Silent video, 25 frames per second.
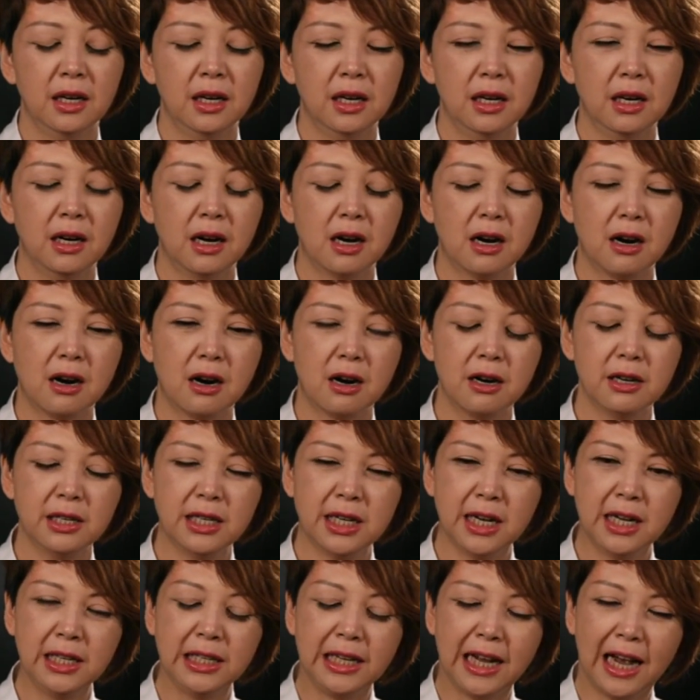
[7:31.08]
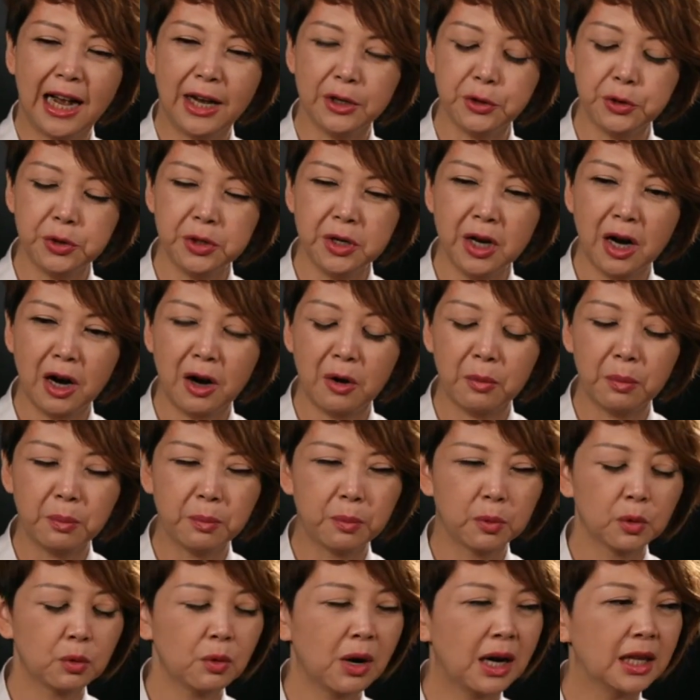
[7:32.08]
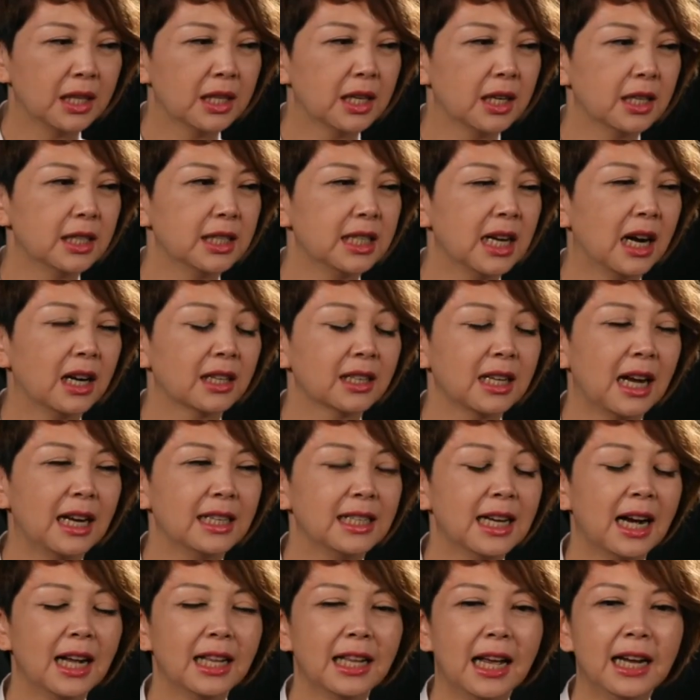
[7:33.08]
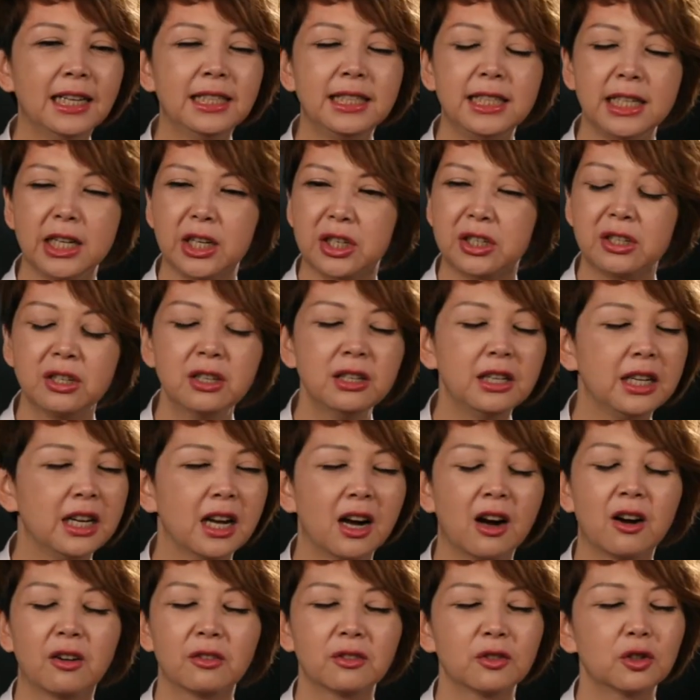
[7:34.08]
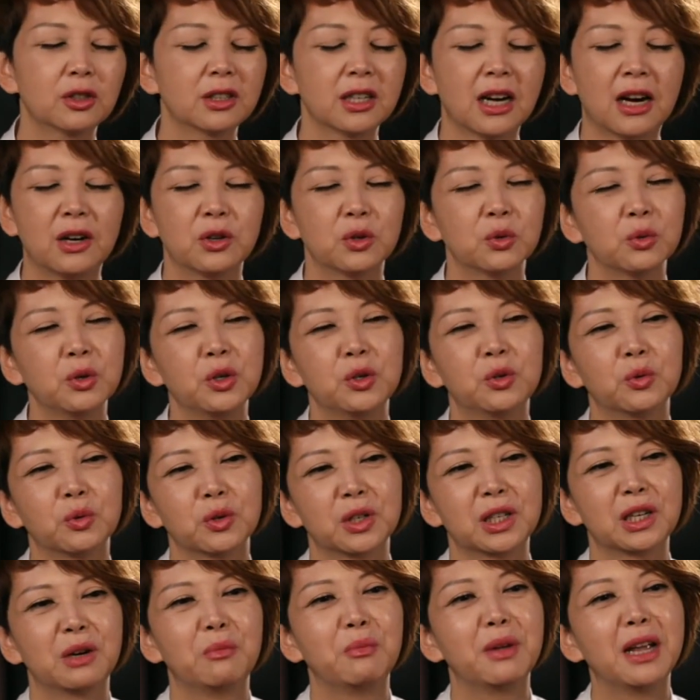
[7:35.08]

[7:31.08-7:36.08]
if the movie did not rake in a large profit,